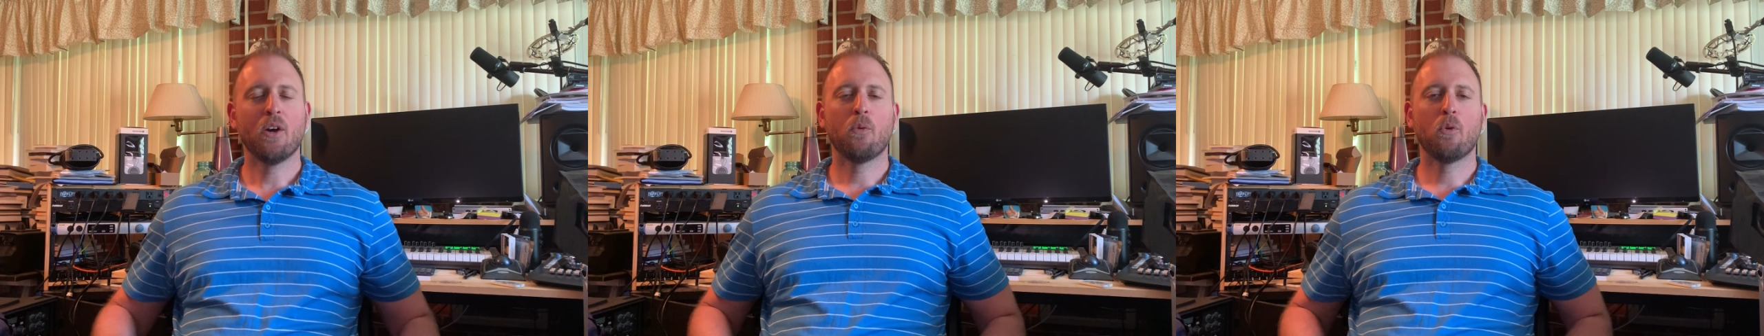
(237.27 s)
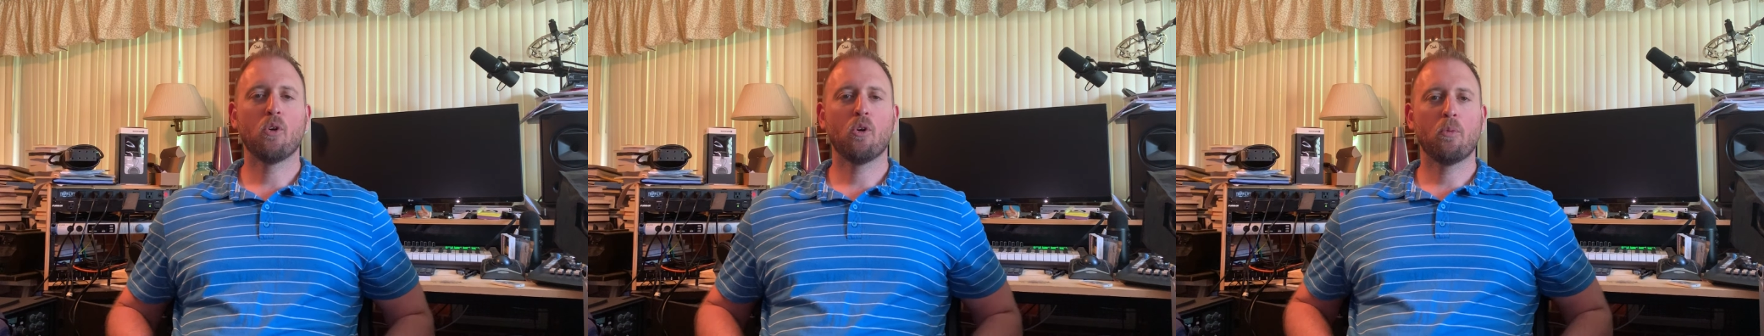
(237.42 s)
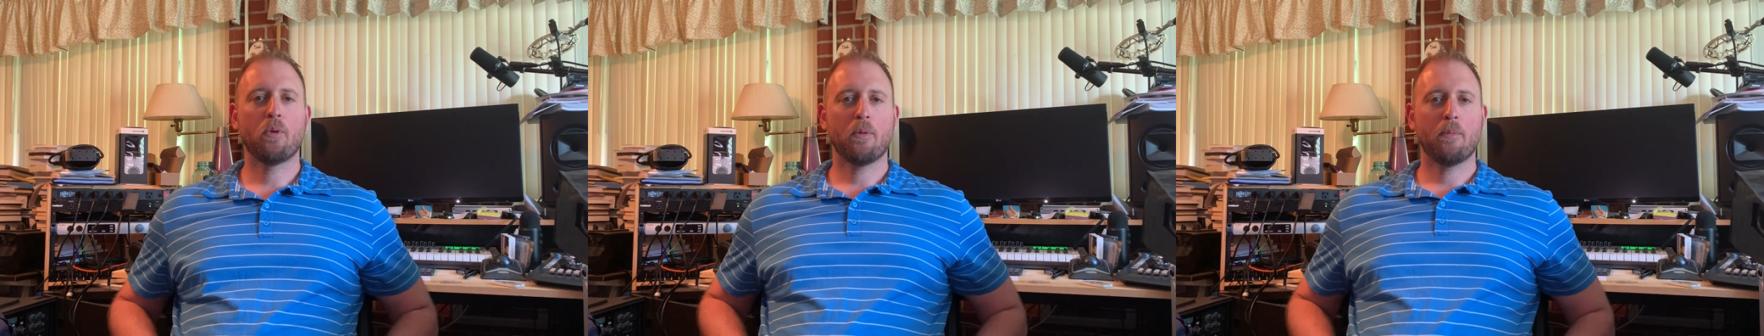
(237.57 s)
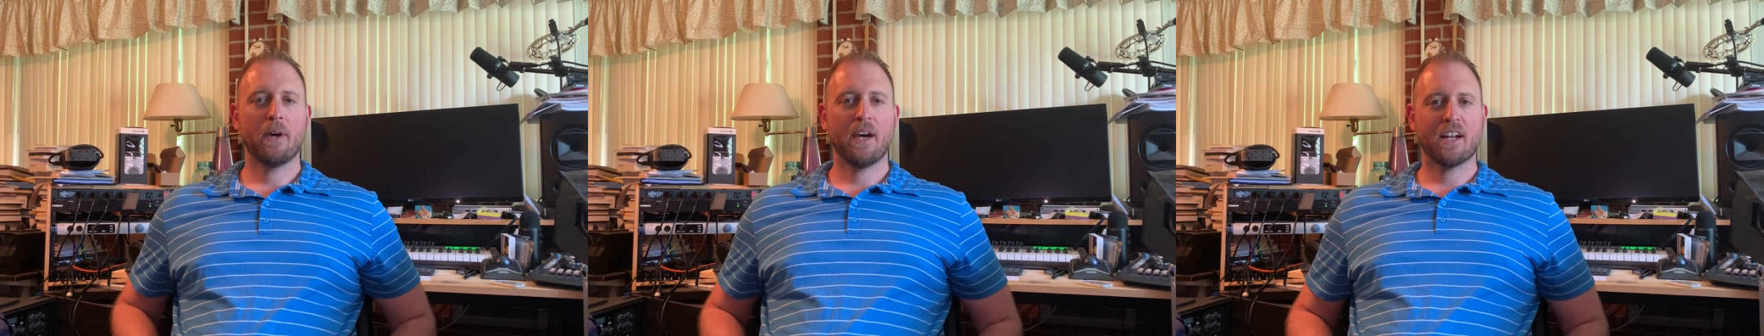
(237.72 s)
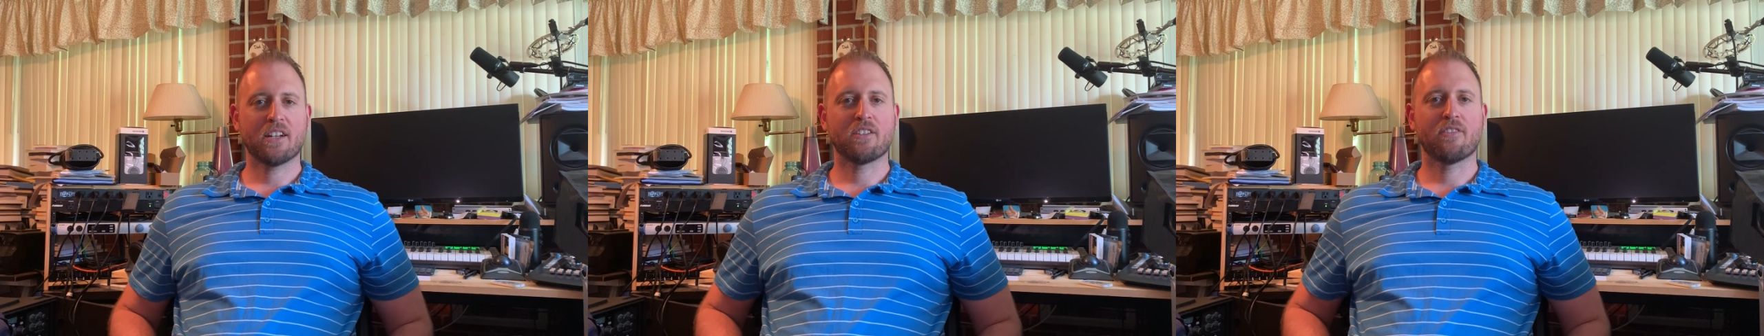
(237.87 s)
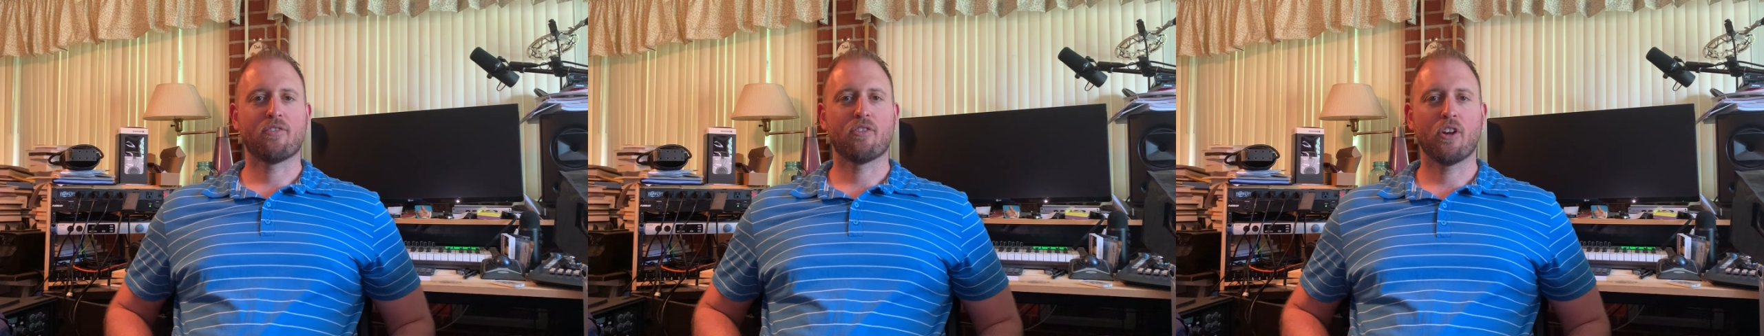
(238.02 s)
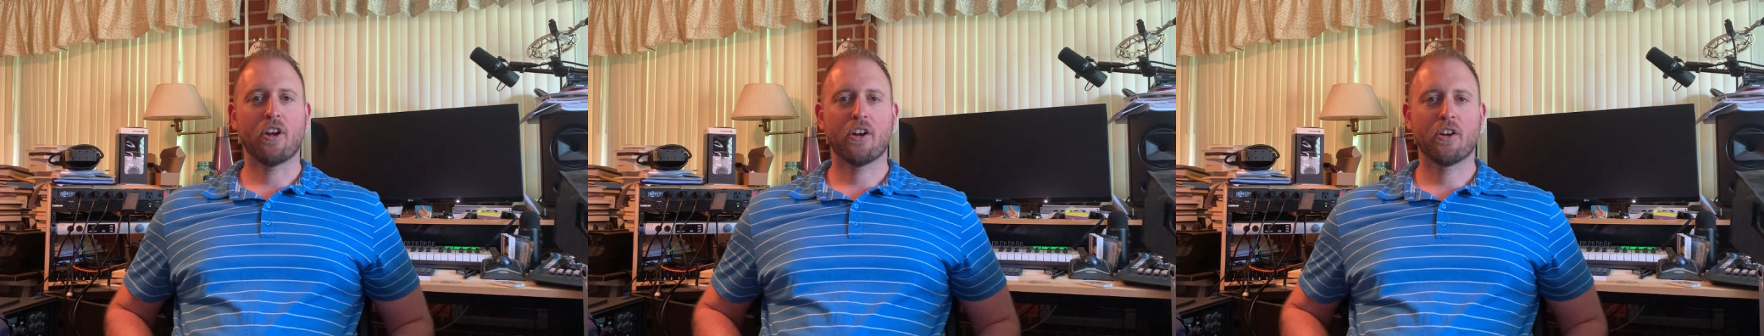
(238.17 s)
We will be back
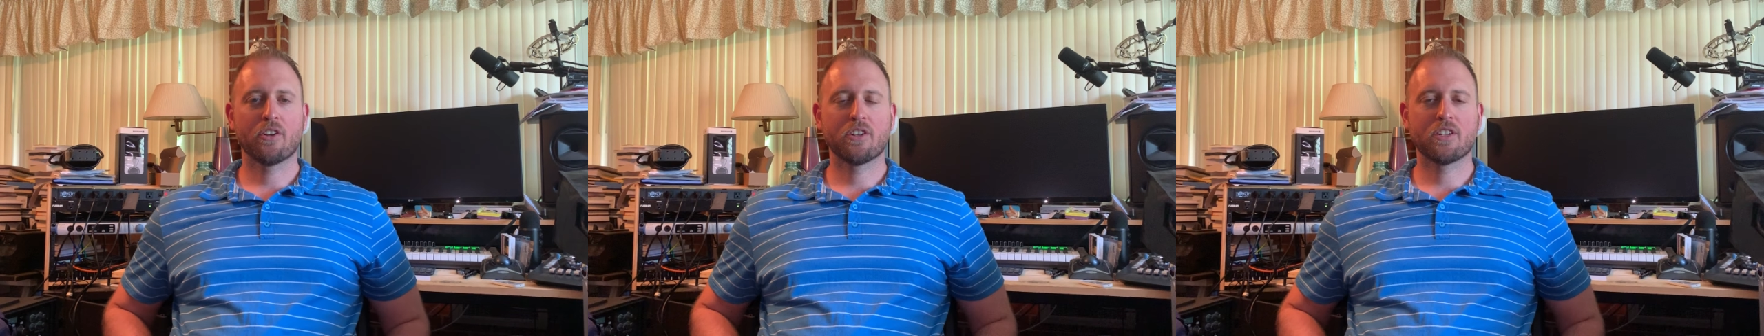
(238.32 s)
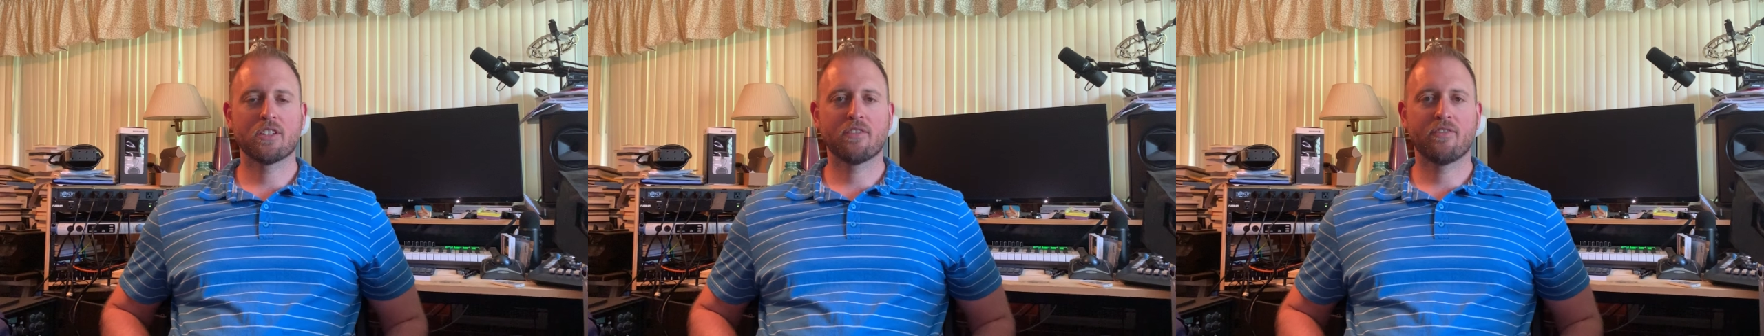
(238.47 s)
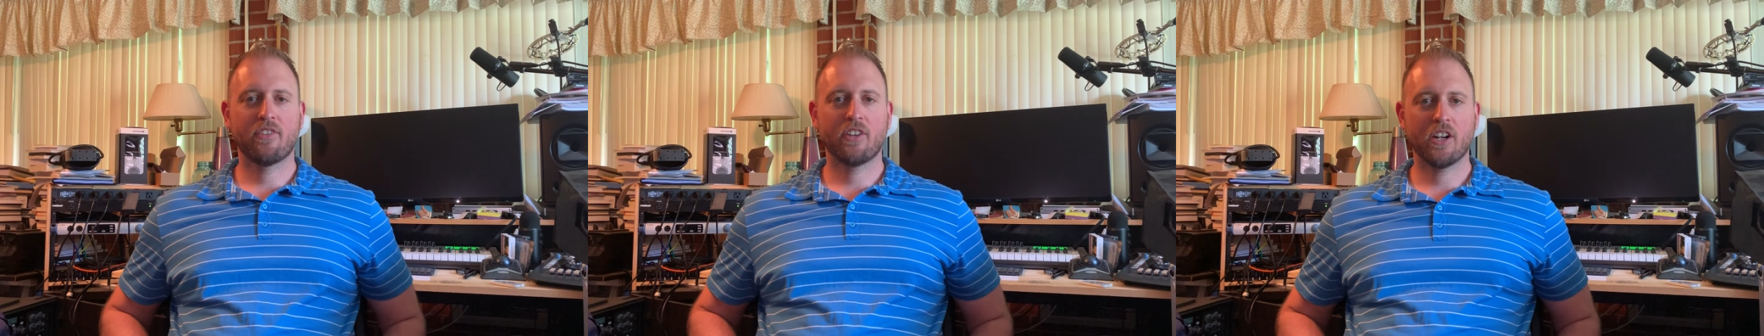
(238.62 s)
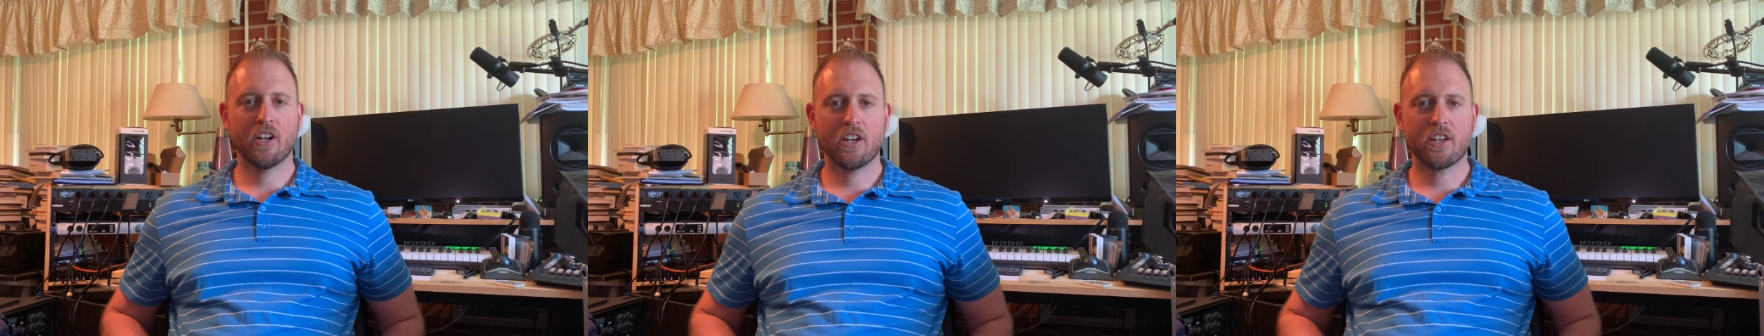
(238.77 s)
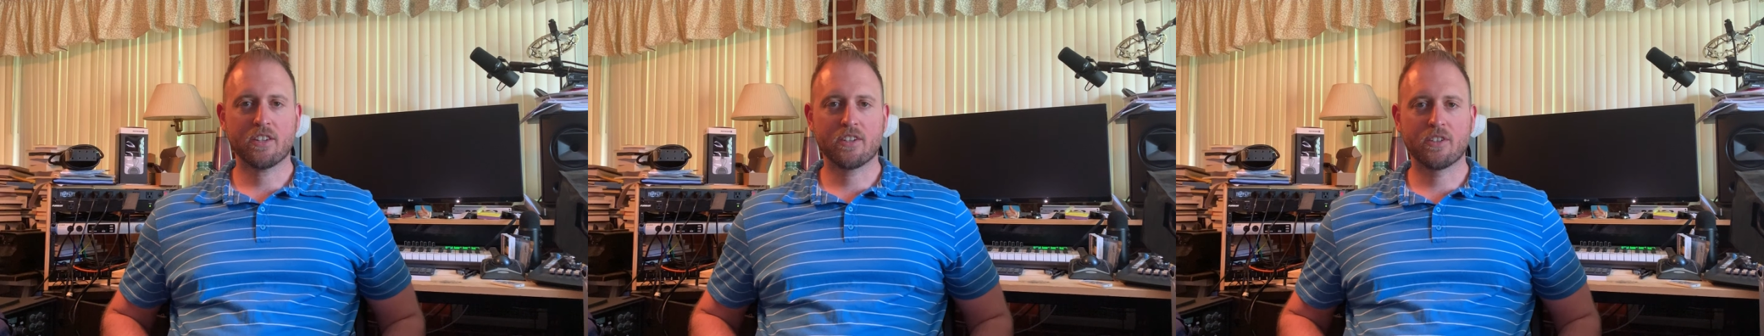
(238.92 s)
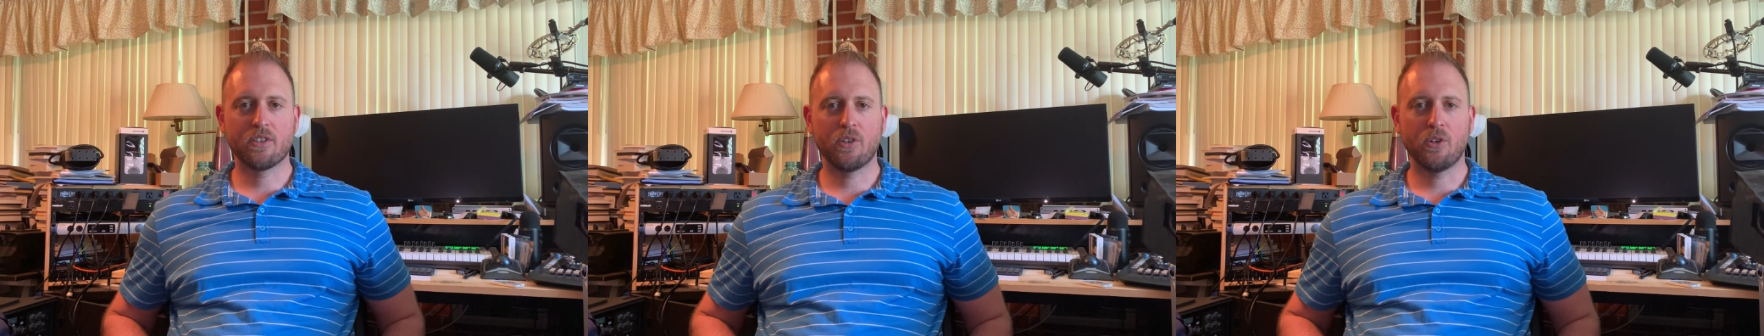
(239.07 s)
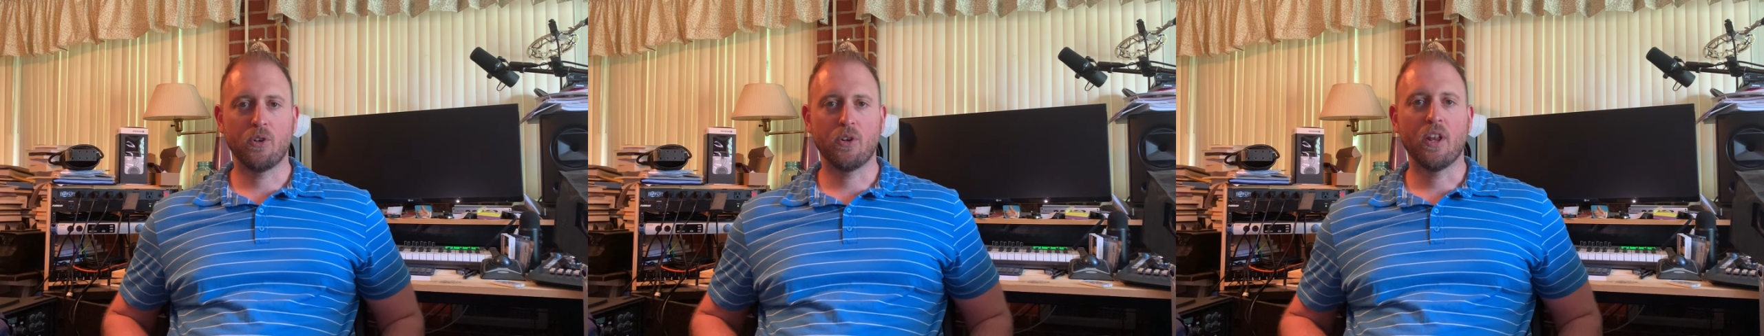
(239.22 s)
to fragrances very
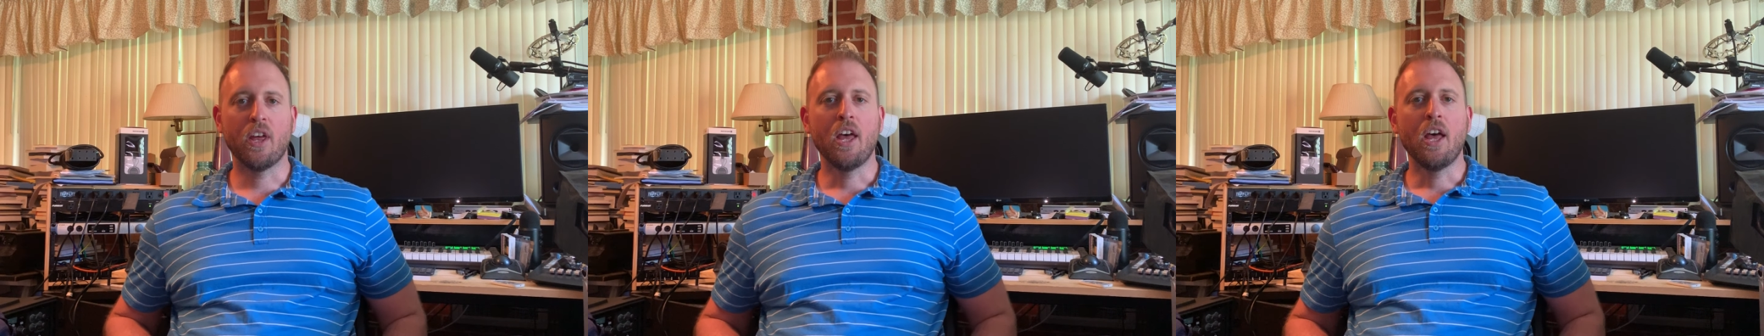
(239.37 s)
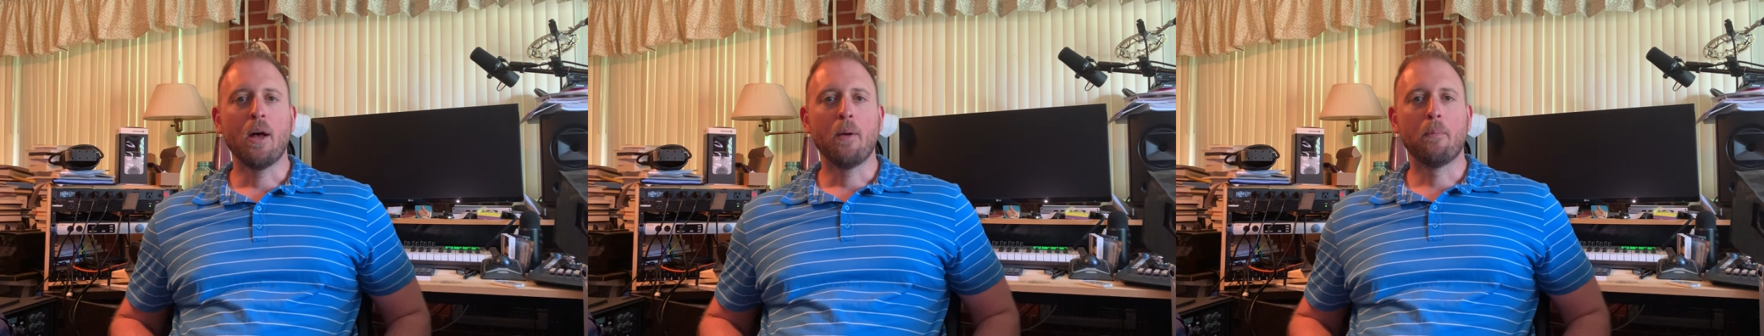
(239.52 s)
soon.